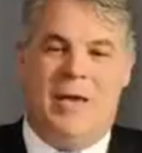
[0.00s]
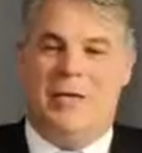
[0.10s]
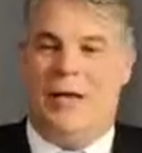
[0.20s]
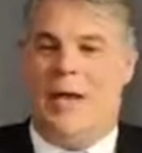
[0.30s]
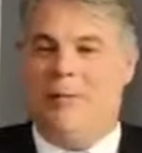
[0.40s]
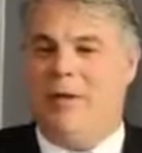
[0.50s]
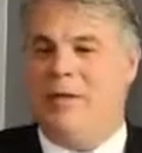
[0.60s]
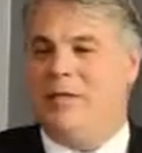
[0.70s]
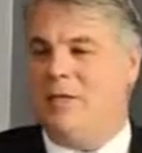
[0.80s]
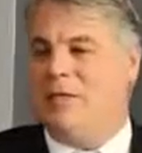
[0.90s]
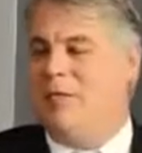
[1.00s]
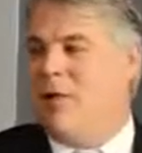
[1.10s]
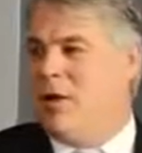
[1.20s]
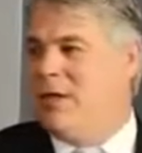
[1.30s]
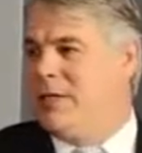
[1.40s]
Diabetes is the
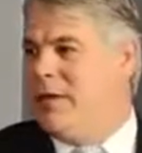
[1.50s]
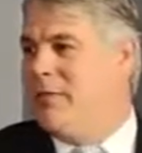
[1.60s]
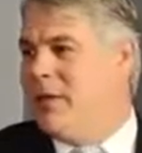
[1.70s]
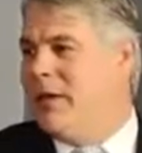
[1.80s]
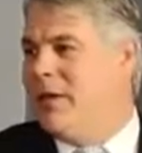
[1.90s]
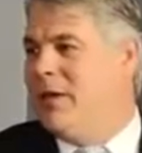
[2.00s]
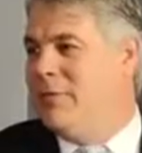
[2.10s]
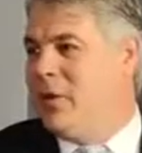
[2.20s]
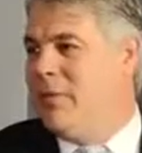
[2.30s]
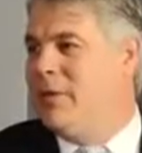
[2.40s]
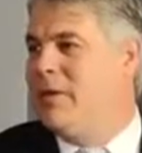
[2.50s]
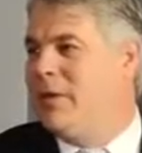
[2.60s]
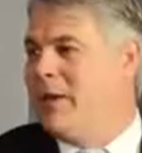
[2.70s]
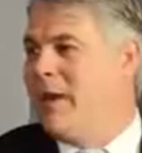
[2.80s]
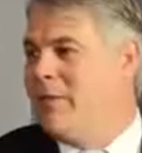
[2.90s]
body's inability to properly
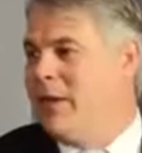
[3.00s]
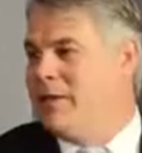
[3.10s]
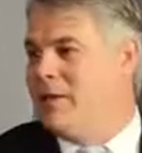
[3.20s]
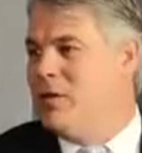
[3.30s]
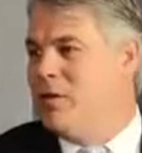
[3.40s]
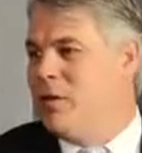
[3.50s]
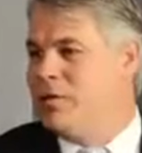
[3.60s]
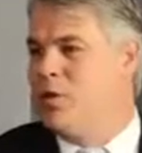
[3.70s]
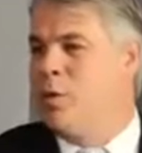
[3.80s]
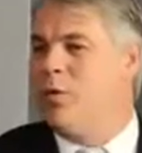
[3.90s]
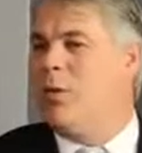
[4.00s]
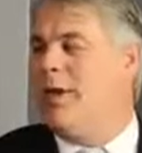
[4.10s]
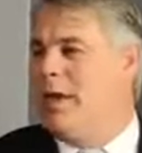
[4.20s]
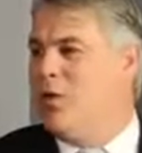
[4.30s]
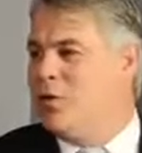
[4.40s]
metabolize glucose. So when we
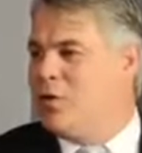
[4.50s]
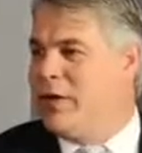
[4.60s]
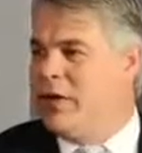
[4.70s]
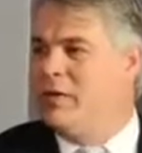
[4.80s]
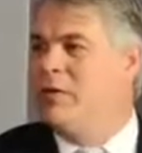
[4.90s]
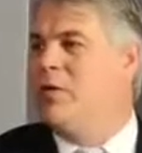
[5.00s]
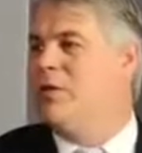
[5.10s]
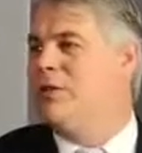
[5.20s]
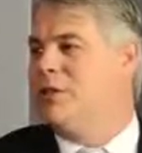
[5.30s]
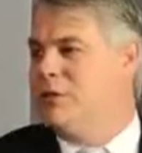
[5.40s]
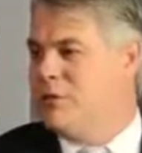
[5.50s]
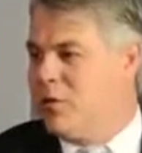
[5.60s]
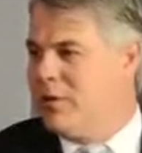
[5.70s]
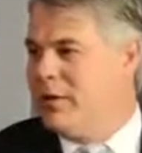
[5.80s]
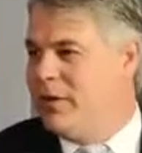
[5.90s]
eat or drink, glucose is
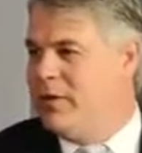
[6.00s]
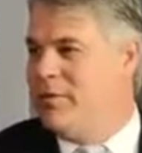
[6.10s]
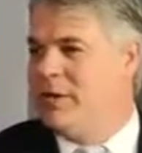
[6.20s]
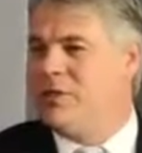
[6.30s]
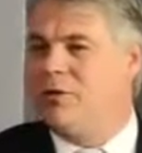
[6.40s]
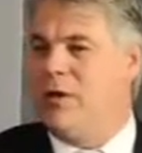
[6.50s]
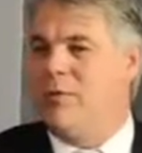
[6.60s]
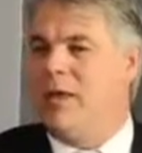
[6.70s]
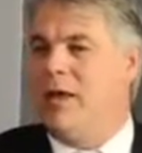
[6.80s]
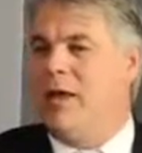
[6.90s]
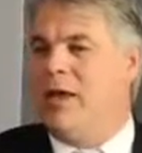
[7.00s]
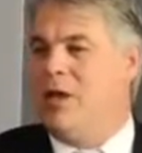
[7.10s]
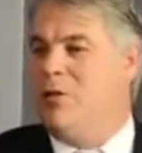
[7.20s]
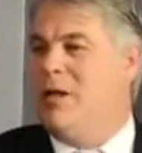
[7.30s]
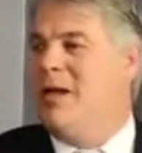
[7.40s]
absorbed into the bloodstream.
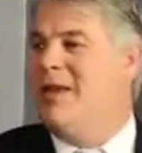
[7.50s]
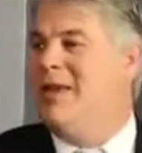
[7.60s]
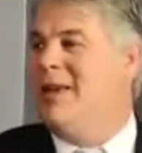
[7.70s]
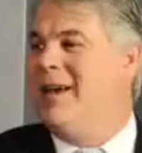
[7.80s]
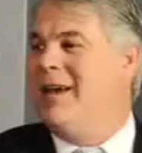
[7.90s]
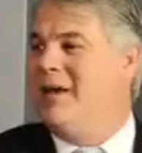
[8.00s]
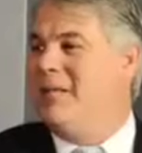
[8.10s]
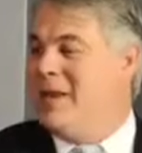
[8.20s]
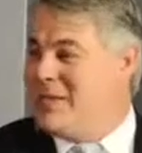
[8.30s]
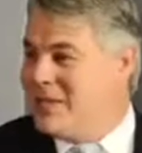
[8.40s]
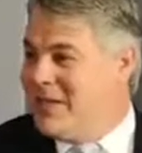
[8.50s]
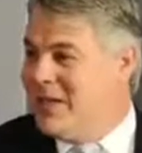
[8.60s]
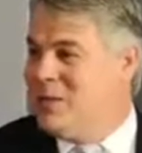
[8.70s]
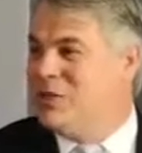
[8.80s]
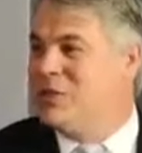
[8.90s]
You need
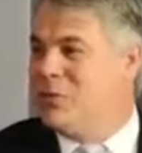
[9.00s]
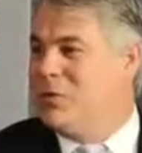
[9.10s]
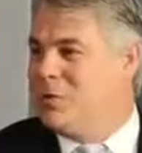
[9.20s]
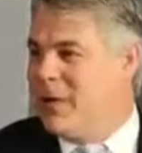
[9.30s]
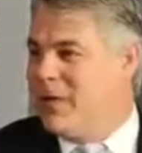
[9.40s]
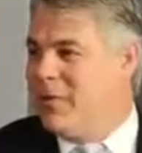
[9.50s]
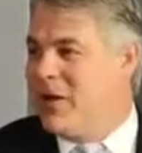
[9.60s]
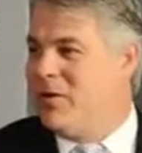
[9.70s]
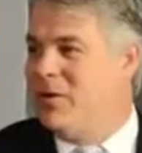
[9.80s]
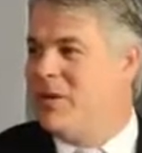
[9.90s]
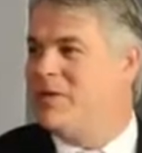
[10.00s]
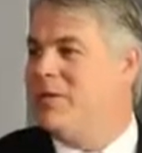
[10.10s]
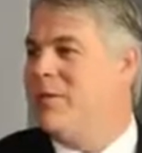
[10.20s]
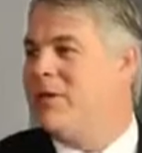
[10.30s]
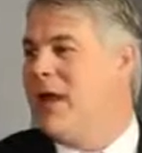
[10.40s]
insulin, which is produced by the pancreas,
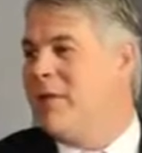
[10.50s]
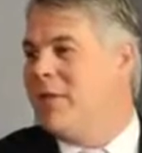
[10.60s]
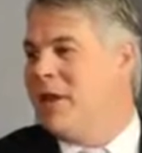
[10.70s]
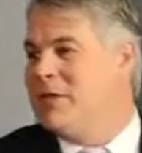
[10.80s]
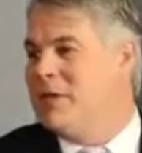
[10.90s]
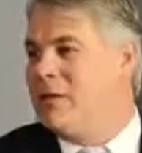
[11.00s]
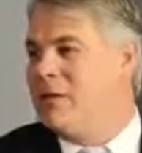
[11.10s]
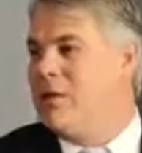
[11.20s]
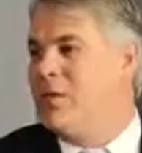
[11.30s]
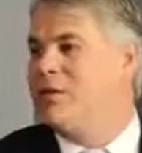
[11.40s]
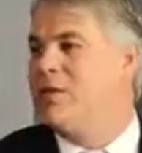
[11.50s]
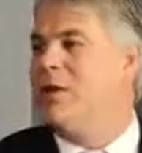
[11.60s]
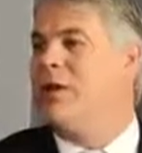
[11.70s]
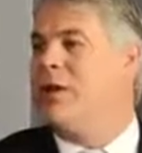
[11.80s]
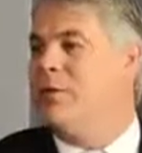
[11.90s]
to metabolize the glucose so
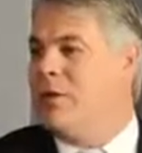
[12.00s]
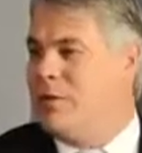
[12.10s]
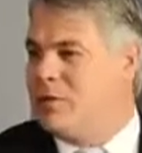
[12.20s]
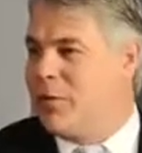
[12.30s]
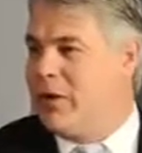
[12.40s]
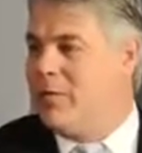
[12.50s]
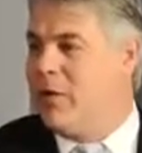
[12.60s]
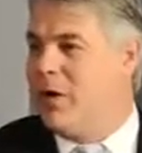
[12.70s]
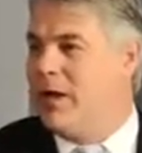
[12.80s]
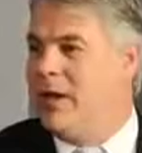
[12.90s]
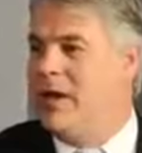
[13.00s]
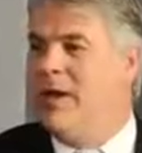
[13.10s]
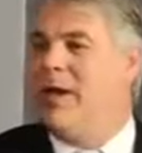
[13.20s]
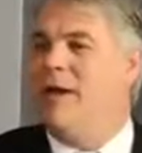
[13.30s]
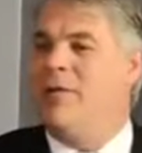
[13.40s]
that it can be used by the body.
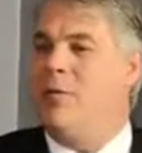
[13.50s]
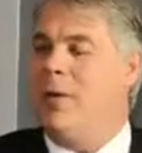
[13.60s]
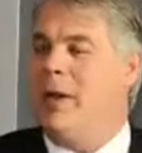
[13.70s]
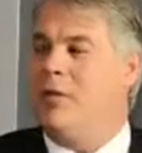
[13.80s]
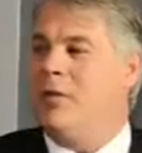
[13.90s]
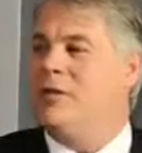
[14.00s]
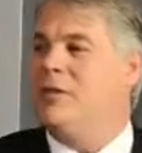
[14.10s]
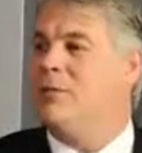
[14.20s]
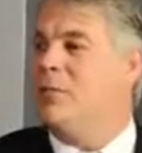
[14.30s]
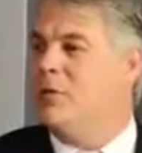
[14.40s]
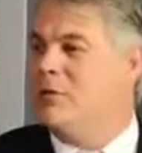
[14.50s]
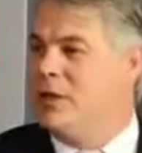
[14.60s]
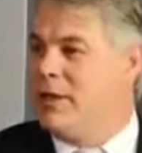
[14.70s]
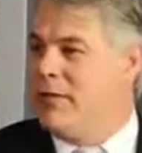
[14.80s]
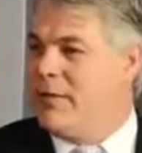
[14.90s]
If your pancreas isn't
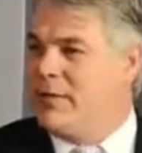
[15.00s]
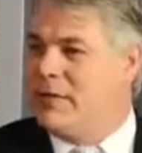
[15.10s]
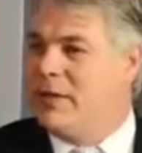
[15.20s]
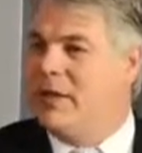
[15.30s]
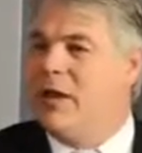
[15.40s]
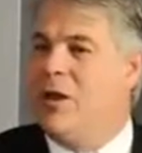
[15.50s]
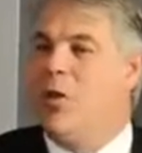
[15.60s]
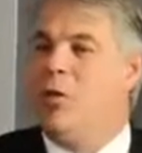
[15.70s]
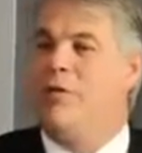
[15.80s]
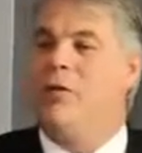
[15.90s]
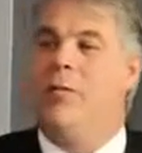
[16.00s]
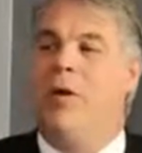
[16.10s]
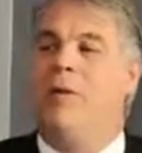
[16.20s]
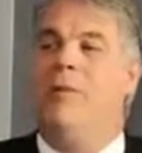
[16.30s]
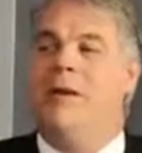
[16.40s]
producing enough insulin, or if your
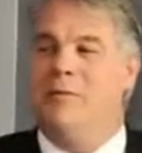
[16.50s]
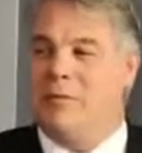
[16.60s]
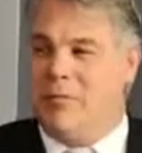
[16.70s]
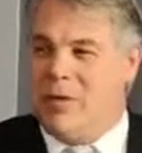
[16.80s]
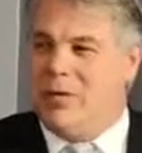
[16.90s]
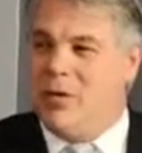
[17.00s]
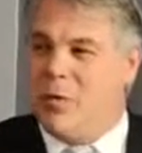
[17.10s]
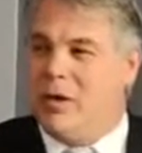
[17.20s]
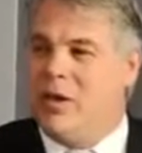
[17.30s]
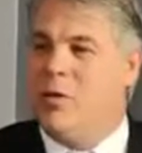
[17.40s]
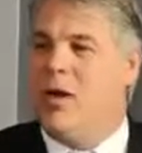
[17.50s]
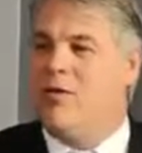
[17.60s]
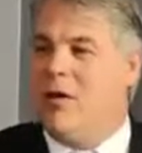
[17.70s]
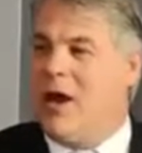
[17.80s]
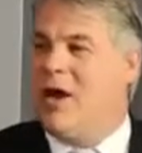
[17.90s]
body becomes immune to it, you
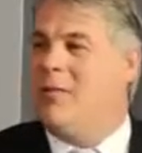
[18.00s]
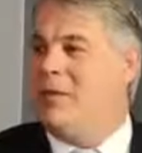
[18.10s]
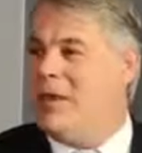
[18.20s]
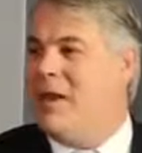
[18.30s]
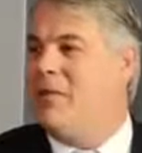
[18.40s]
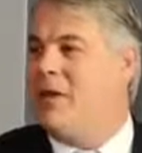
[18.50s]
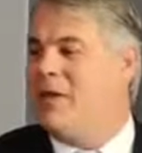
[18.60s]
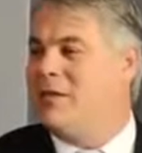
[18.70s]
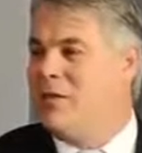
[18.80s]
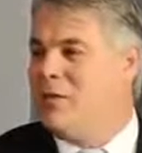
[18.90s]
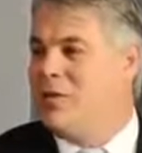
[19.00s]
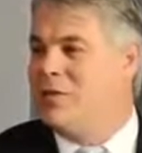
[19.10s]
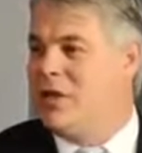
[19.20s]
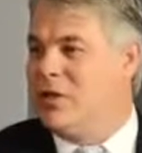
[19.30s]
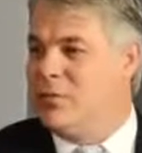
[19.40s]
have unmetabolized
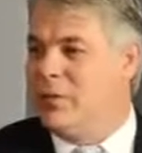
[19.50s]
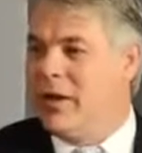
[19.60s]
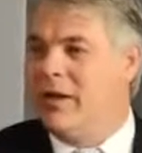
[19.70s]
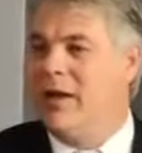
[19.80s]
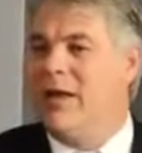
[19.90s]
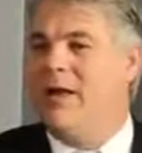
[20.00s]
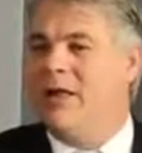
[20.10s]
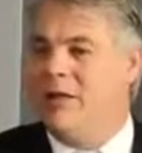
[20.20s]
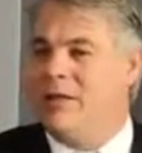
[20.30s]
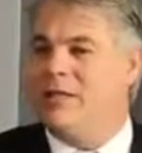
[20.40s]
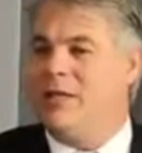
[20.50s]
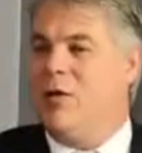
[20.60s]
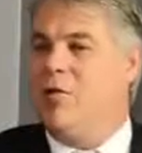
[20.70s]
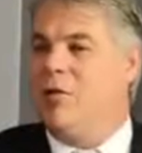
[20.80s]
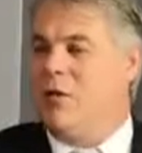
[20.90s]
glucose in your blood. This,
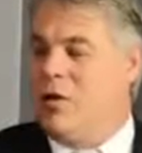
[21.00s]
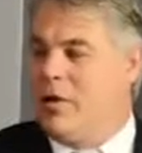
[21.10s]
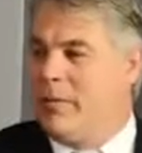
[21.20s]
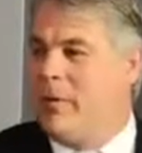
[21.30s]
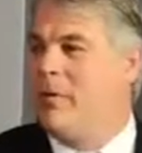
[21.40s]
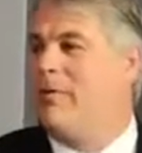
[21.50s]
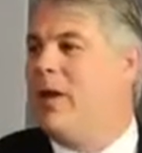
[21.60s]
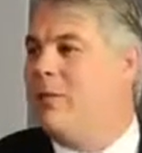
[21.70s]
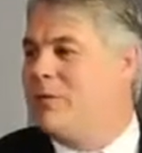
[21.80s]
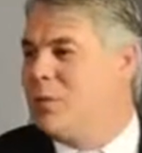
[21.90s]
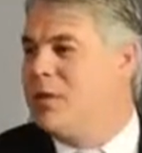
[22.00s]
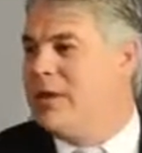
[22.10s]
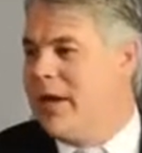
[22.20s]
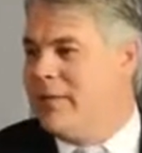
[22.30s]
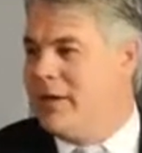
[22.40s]
over a long period of time, is what
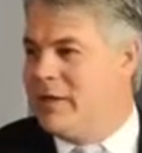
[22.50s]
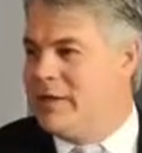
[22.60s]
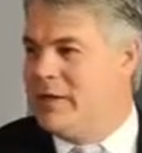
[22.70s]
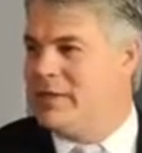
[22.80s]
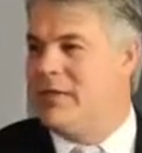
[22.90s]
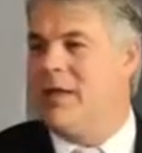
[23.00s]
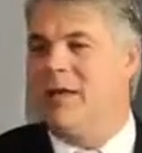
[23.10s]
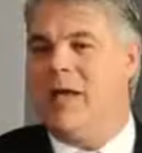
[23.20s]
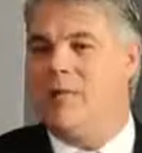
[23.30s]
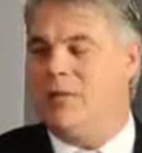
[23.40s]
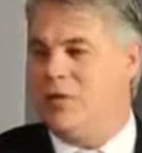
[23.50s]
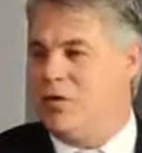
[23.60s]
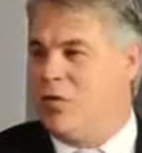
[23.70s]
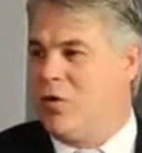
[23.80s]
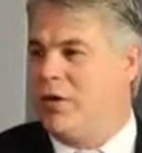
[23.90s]
diabetes is, and that damages
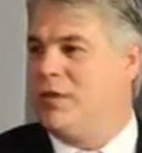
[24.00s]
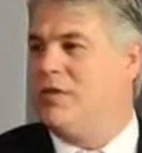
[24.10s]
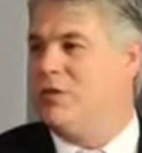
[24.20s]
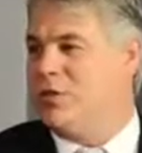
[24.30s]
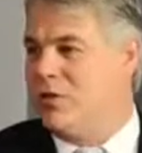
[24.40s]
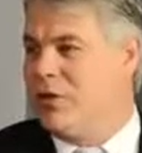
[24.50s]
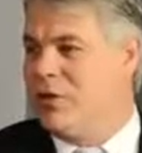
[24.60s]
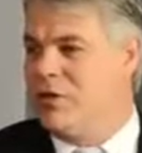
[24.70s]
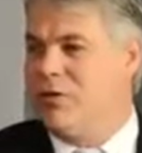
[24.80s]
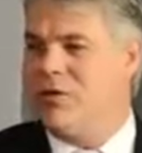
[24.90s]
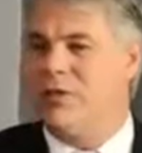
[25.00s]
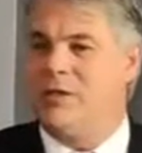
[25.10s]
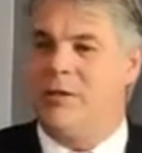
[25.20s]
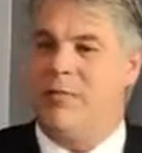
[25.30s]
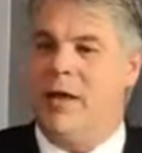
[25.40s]
your organs, your circulatory
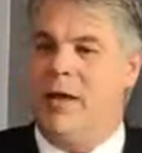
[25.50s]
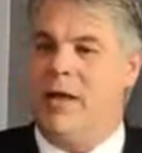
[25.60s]
system.